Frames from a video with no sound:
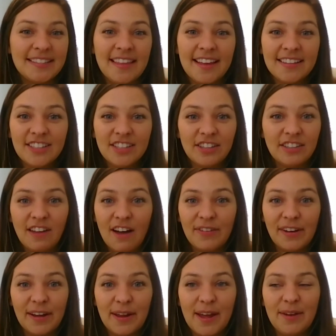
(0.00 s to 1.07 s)
they still love
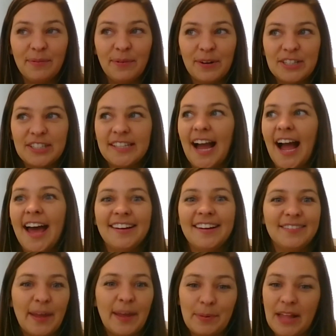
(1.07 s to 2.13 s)
it, and we're just like, I
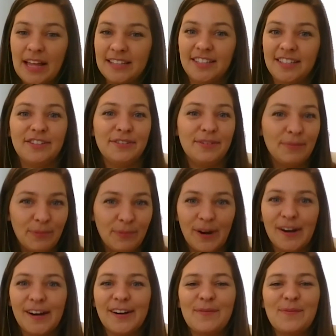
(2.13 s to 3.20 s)
don't, like, bless you.
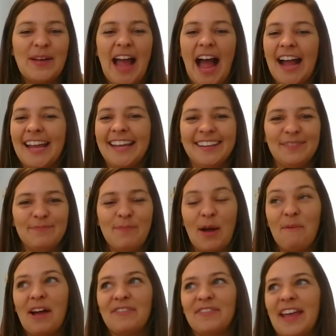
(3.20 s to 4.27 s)
My
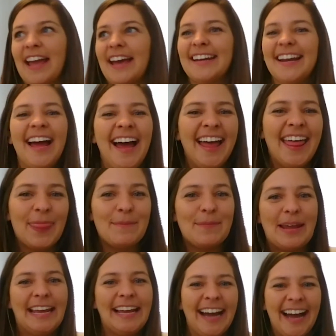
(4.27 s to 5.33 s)
wife can't. Me.